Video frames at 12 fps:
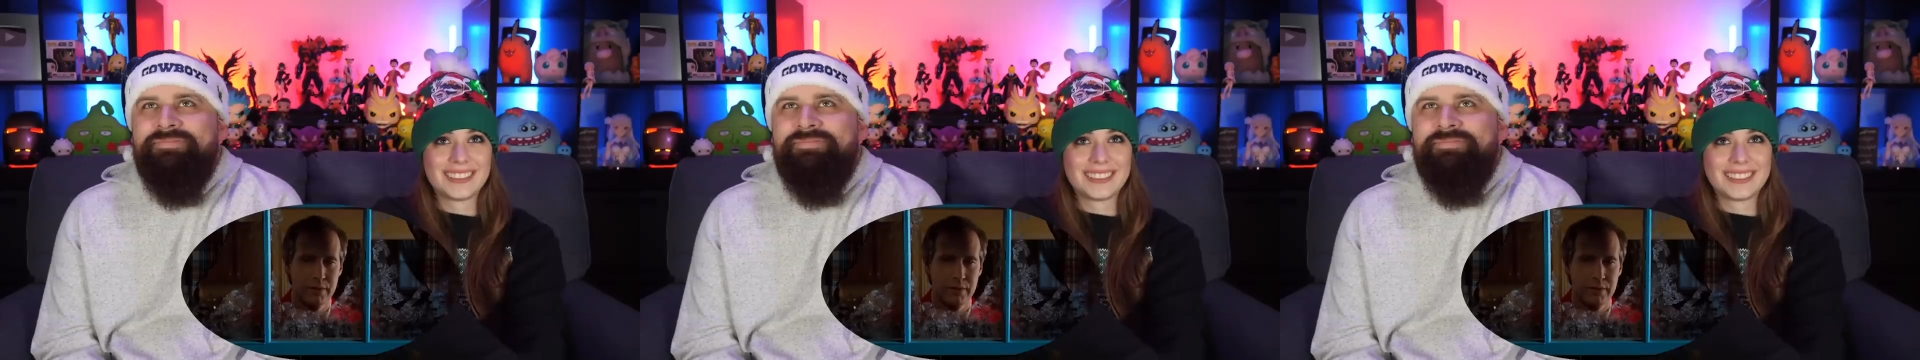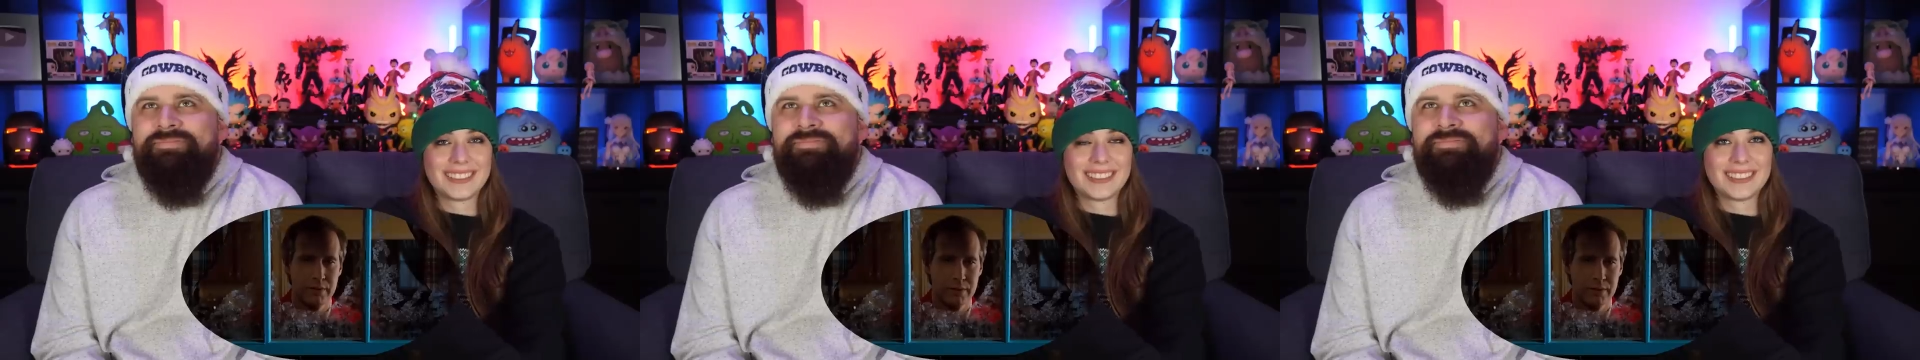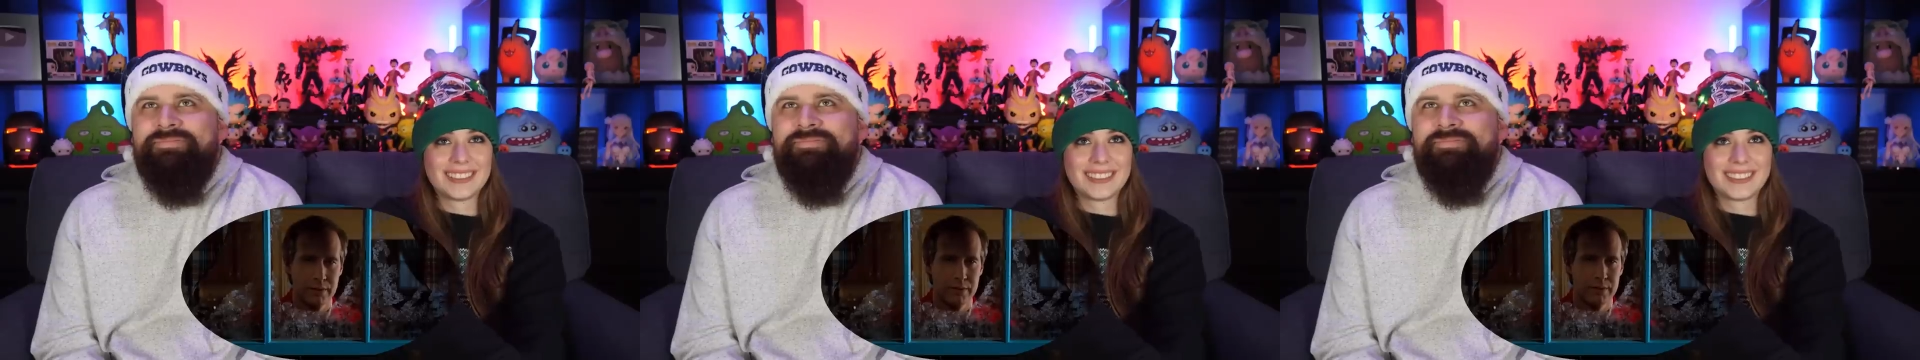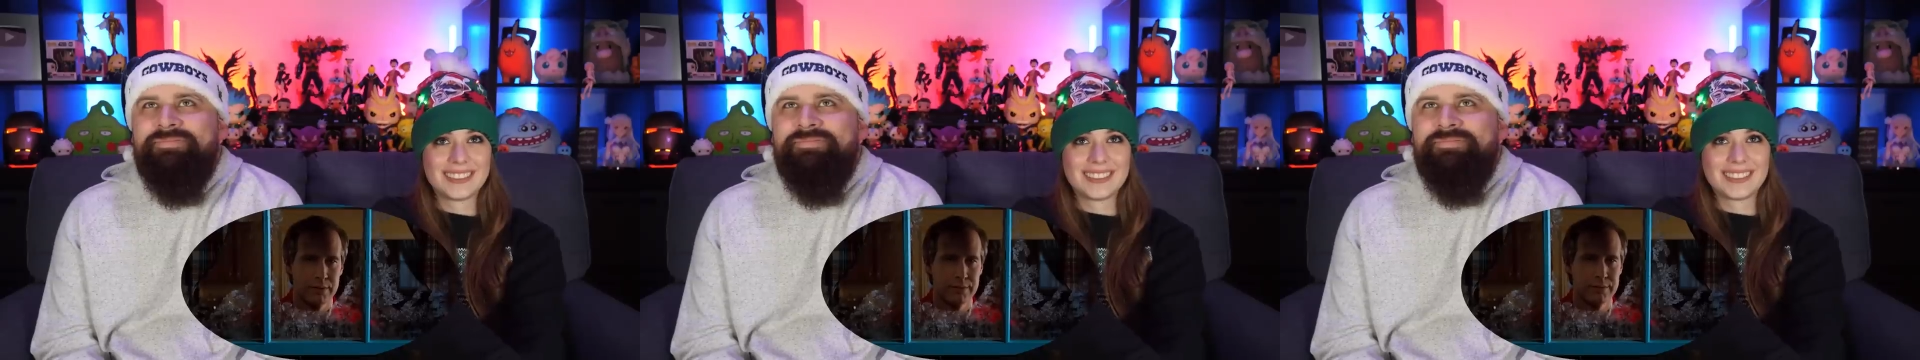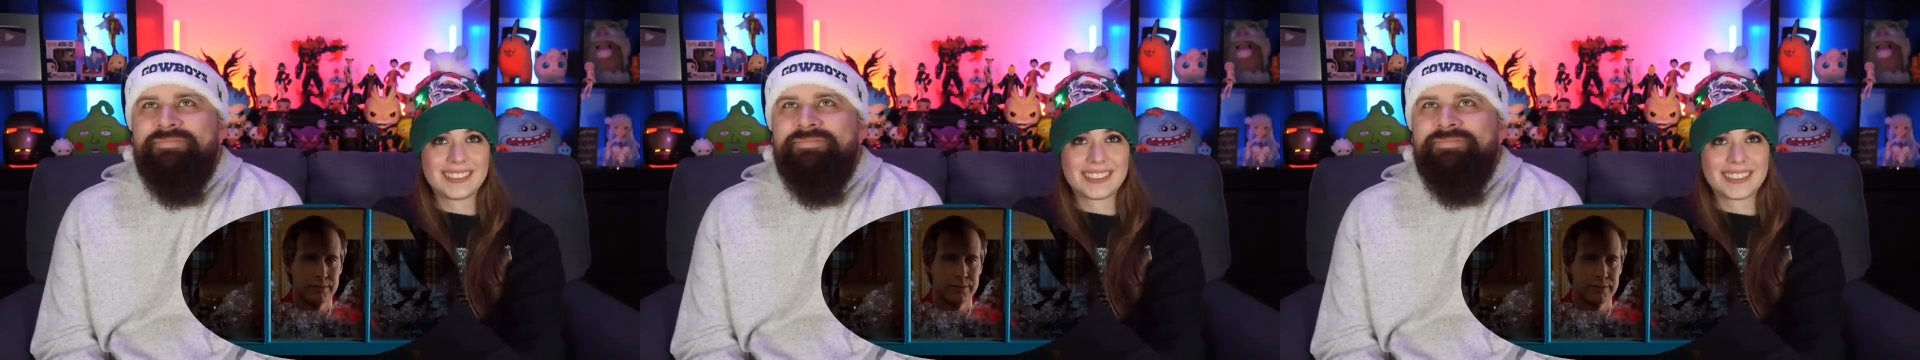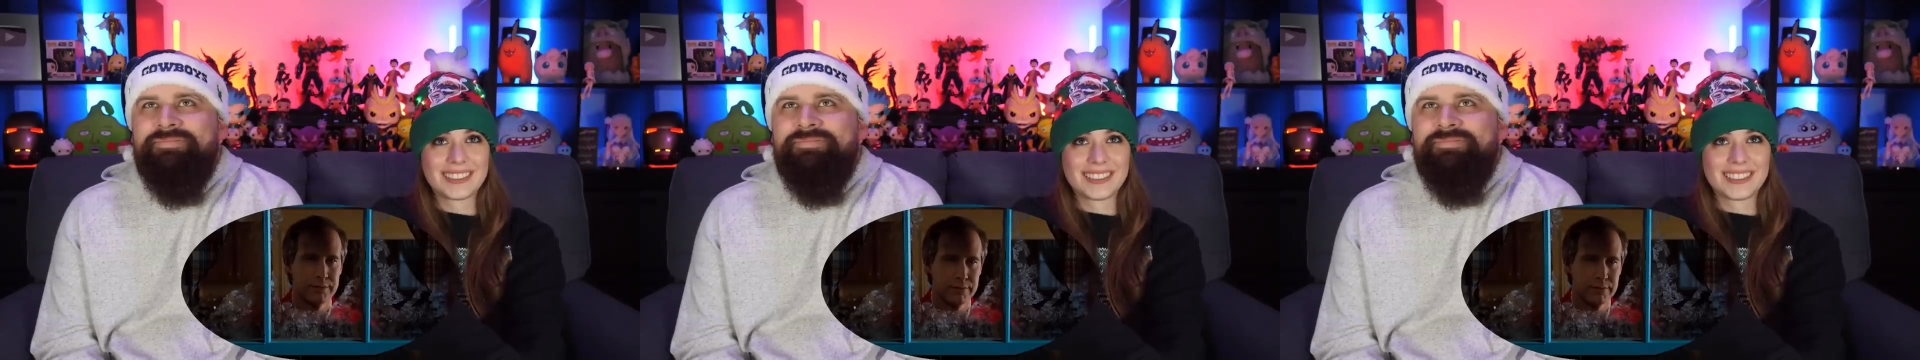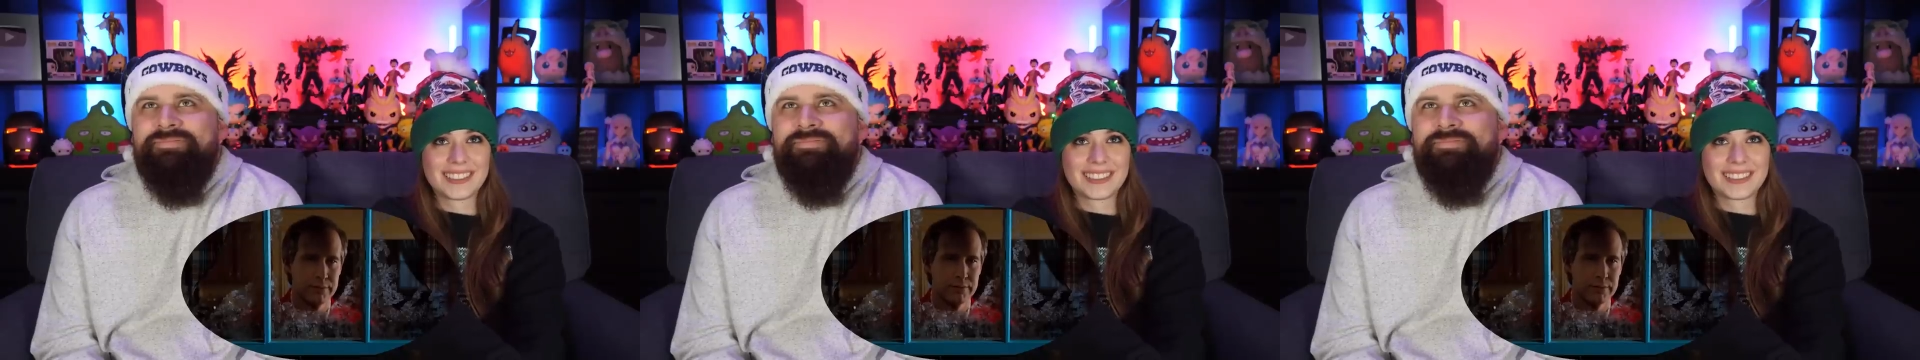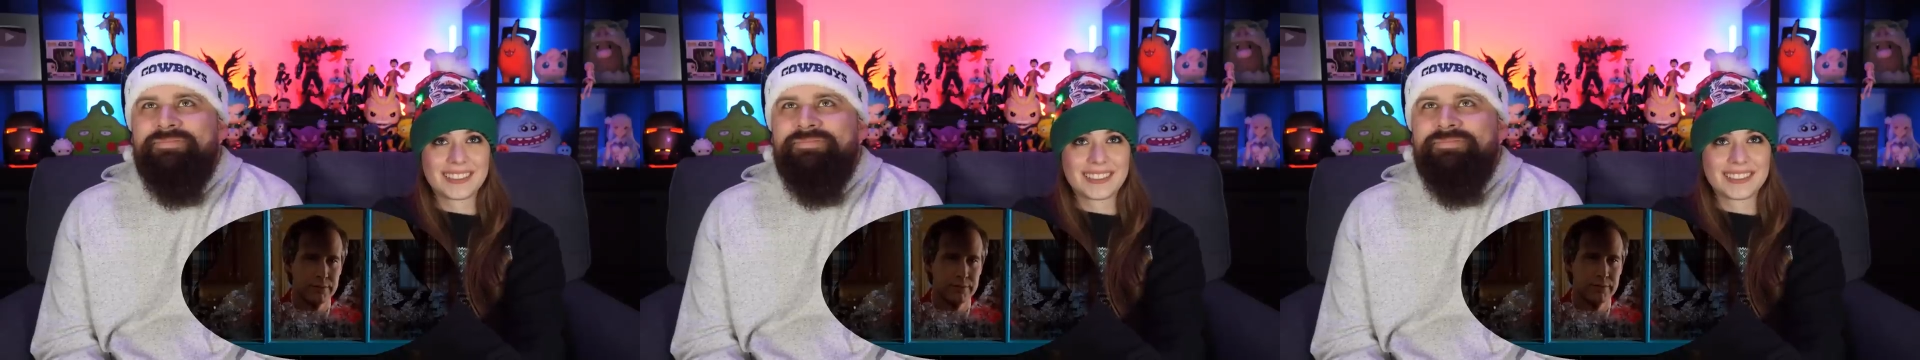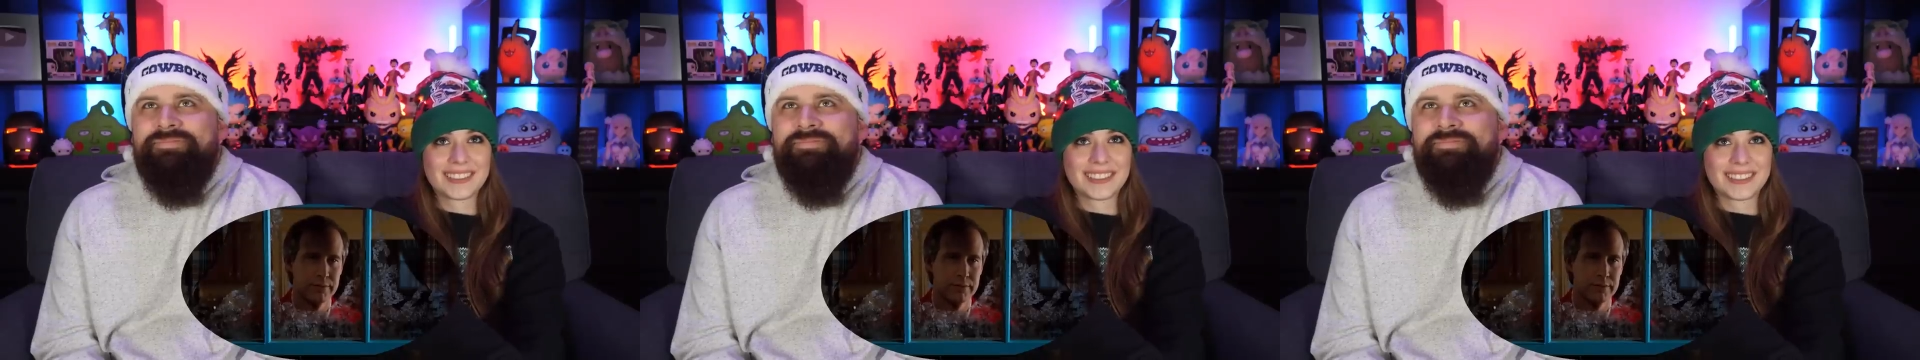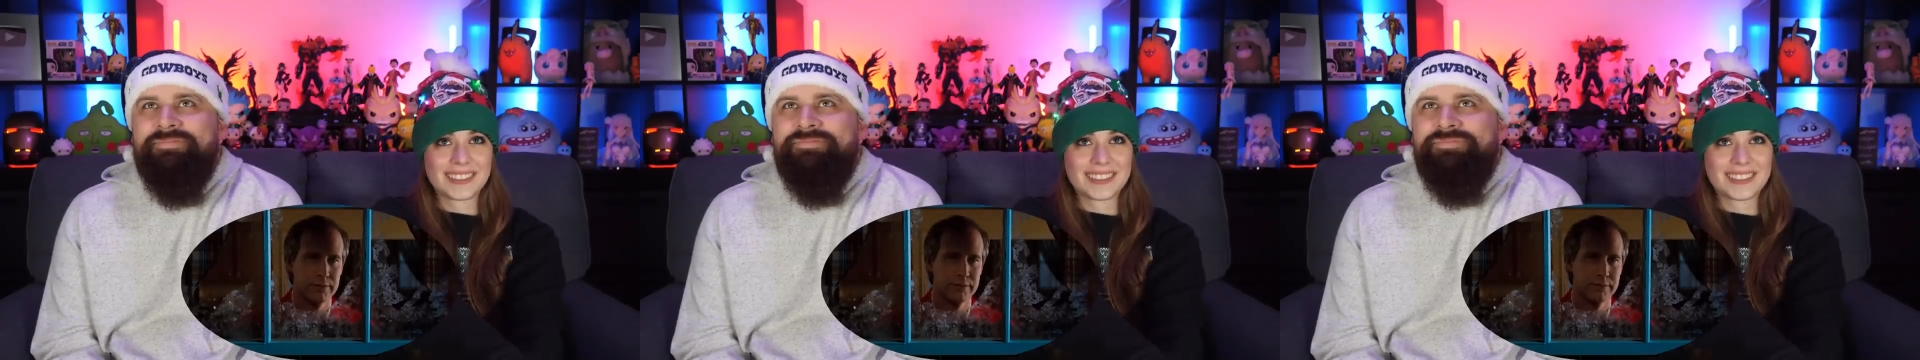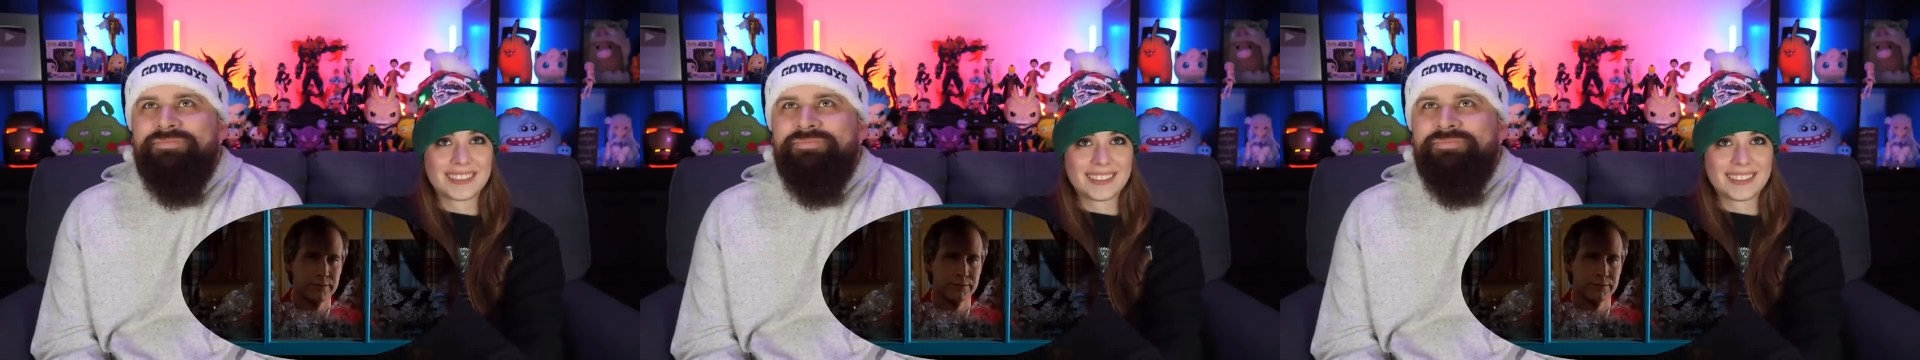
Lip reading: [no speech]